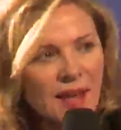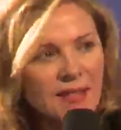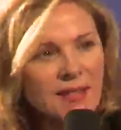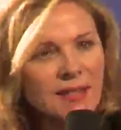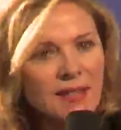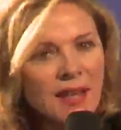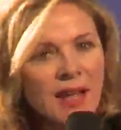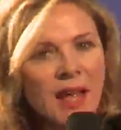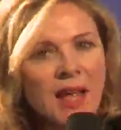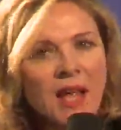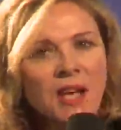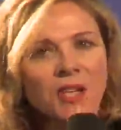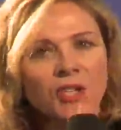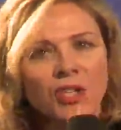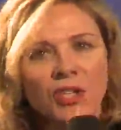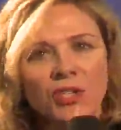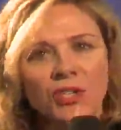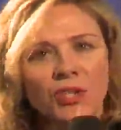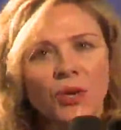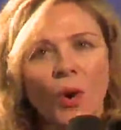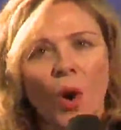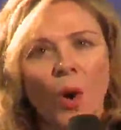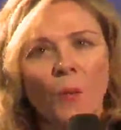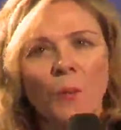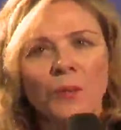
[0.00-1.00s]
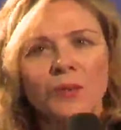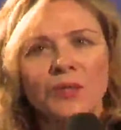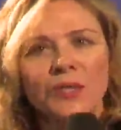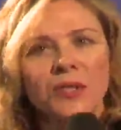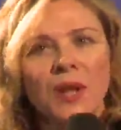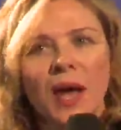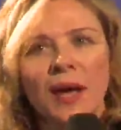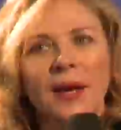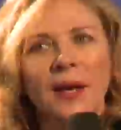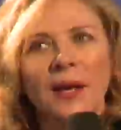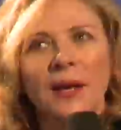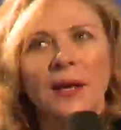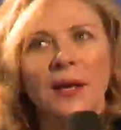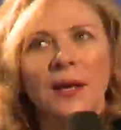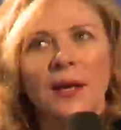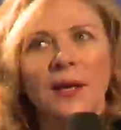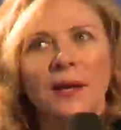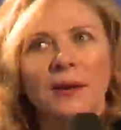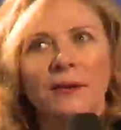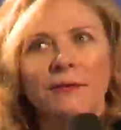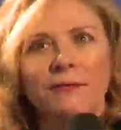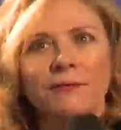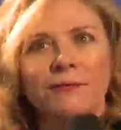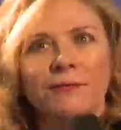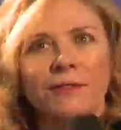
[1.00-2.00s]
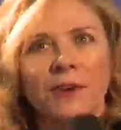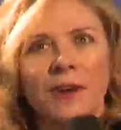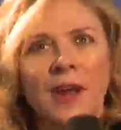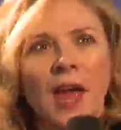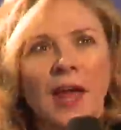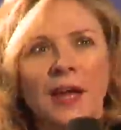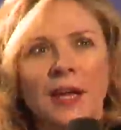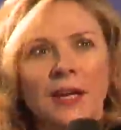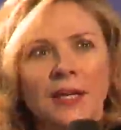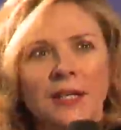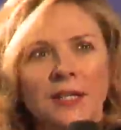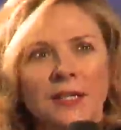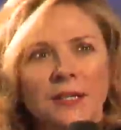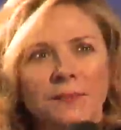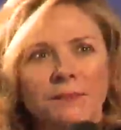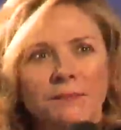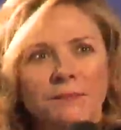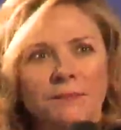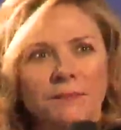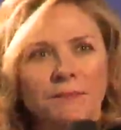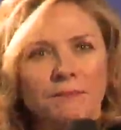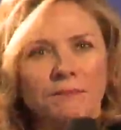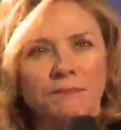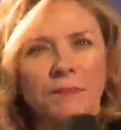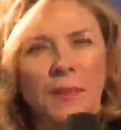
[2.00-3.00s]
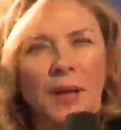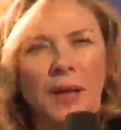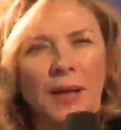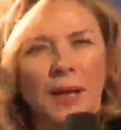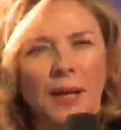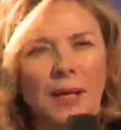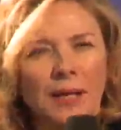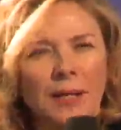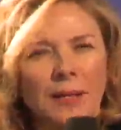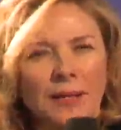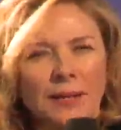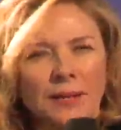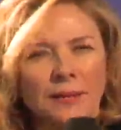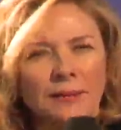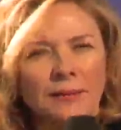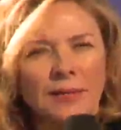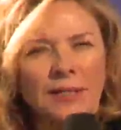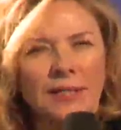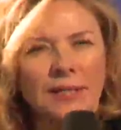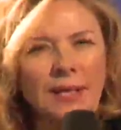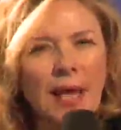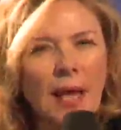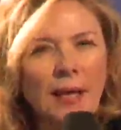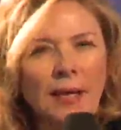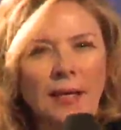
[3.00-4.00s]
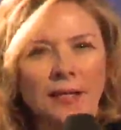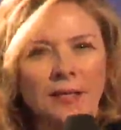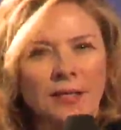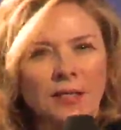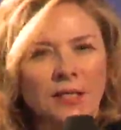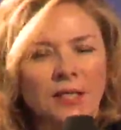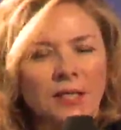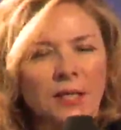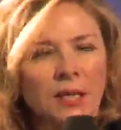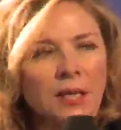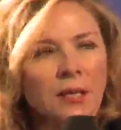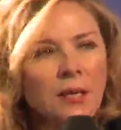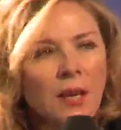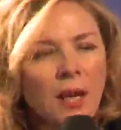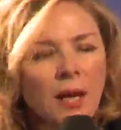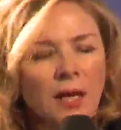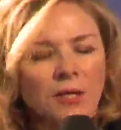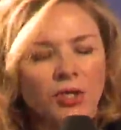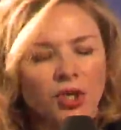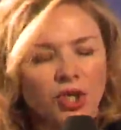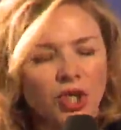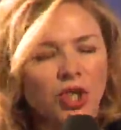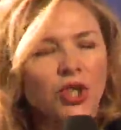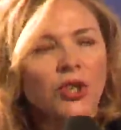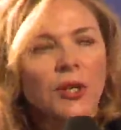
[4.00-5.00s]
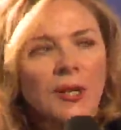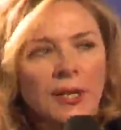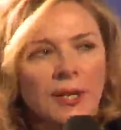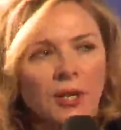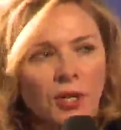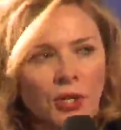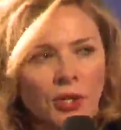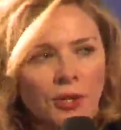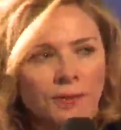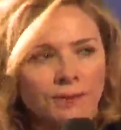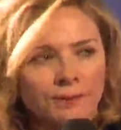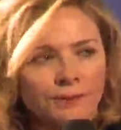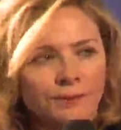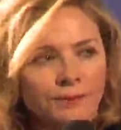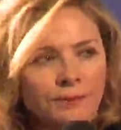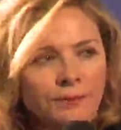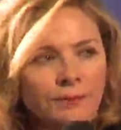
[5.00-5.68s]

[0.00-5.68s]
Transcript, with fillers: yes. She's almost like a frenetic uh, zealot uh, cheerleader.